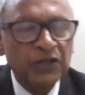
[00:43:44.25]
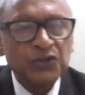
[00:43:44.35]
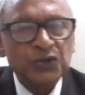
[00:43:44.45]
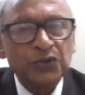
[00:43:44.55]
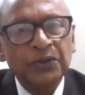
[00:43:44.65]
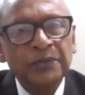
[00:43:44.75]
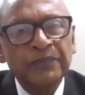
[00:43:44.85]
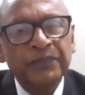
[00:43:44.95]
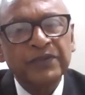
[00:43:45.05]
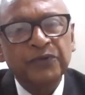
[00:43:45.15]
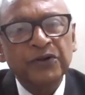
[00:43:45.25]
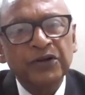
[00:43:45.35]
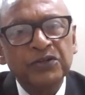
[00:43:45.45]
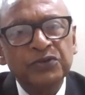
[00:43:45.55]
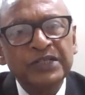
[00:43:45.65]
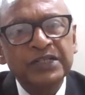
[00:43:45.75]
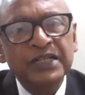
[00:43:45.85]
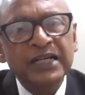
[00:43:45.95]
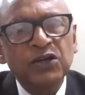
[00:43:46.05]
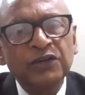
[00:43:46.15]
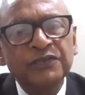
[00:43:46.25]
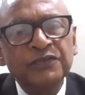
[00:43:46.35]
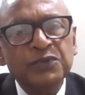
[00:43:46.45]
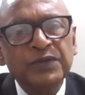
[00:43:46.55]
So to integrate all of this,